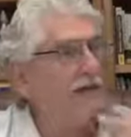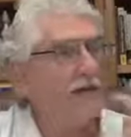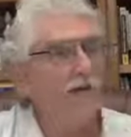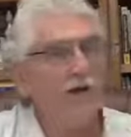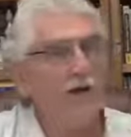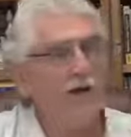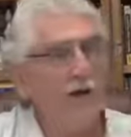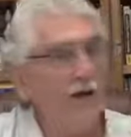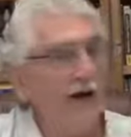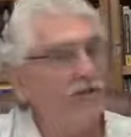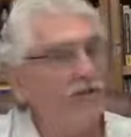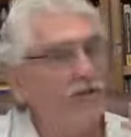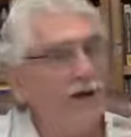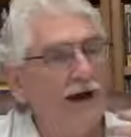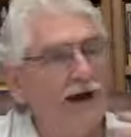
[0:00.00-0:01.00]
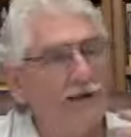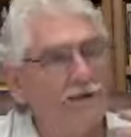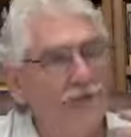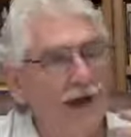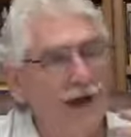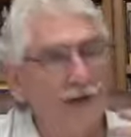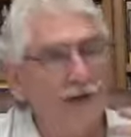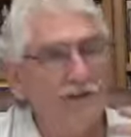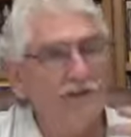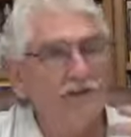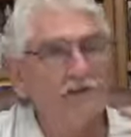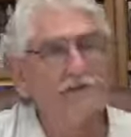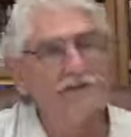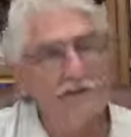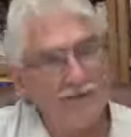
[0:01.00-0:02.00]
I'm going to go after my lymphatic
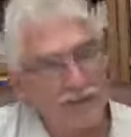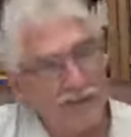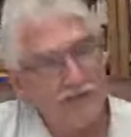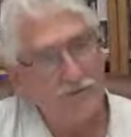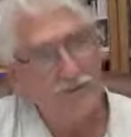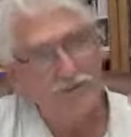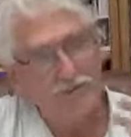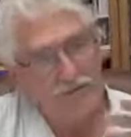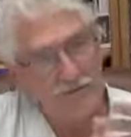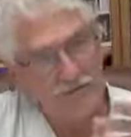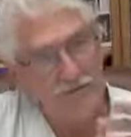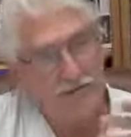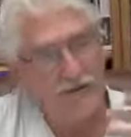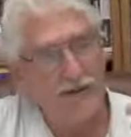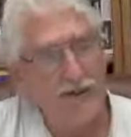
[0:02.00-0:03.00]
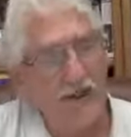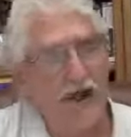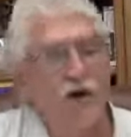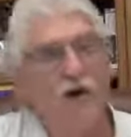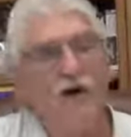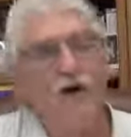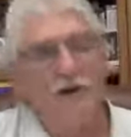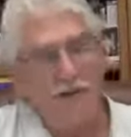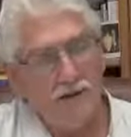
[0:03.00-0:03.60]
system since that's what this UTI or